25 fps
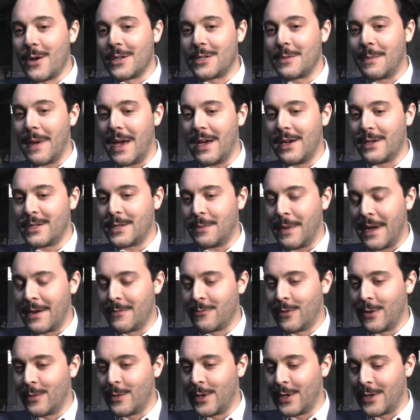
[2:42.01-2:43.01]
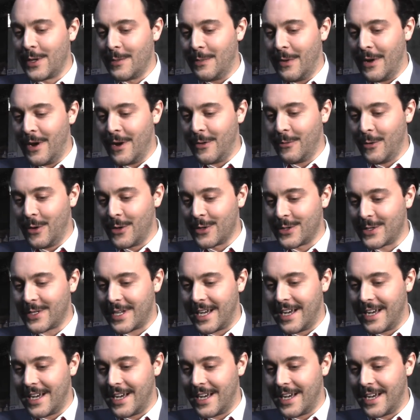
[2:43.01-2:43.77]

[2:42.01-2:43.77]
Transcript: It, dep- it depends what, what, the part was.